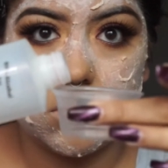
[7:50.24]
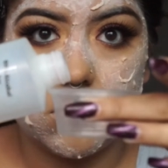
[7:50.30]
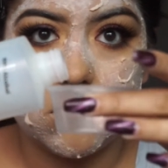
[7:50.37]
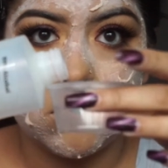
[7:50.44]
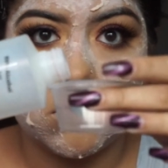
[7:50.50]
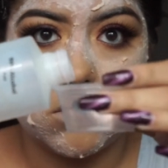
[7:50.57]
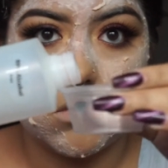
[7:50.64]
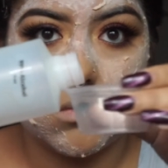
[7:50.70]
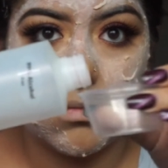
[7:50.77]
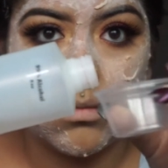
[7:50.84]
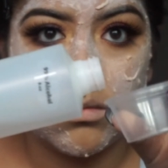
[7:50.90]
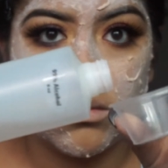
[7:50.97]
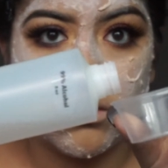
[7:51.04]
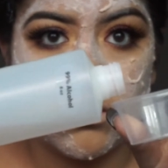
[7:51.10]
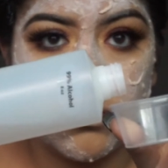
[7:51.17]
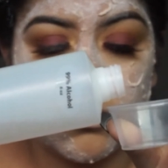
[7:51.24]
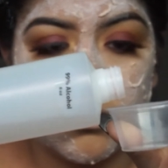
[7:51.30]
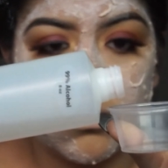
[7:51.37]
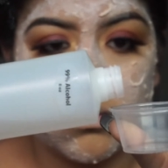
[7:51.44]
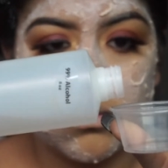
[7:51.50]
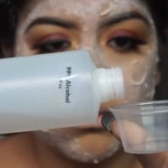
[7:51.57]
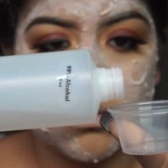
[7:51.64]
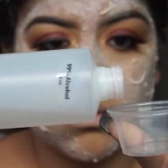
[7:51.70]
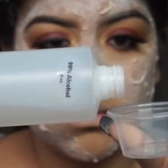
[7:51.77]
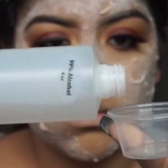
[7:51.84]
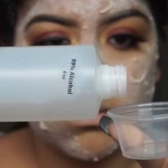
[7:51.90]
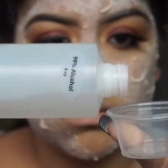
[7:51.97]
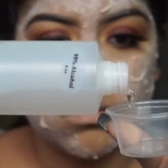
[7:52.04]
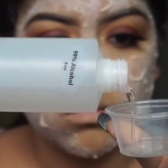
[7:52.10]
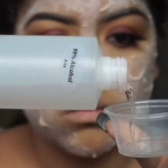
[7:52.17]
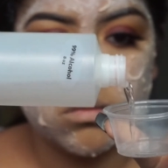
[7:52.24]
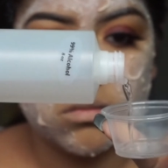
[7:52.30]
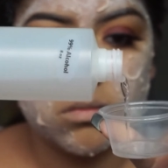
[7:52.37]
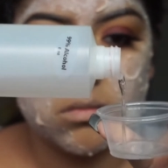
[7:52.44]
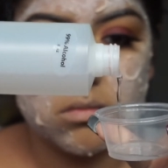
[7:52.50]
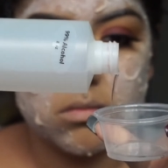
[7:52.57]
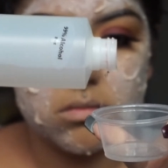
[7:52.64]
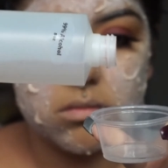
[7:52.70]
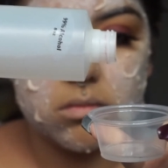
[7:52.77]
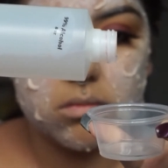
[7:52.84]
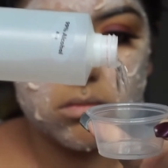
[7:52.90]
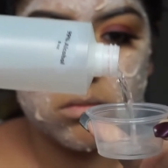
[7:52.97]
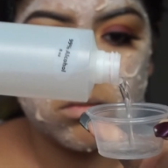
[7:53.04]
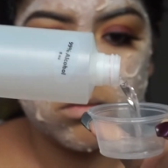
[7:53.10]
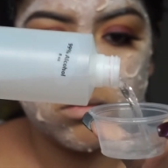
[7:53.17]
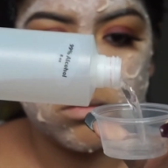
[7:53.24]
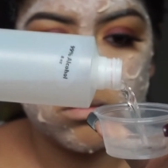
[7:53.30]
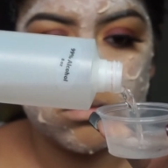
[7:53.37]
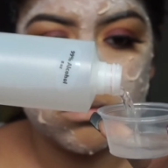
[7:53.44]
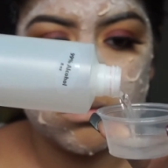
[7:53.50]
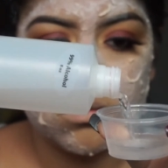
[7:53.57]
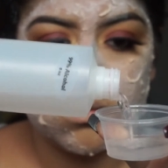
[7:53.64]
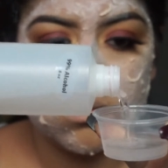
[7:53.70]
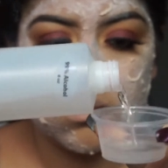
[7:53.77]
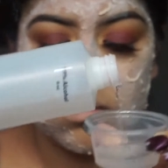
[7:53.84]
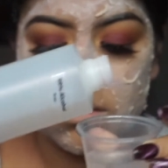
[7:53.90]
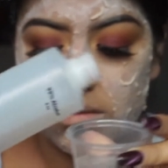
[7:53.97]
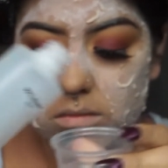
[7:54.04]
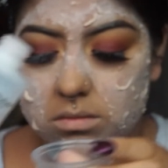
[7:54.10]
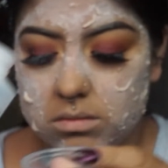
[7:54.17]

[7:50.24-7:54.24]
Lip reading: just because I'm going to need this for my palette when I'm going to color in my flesh,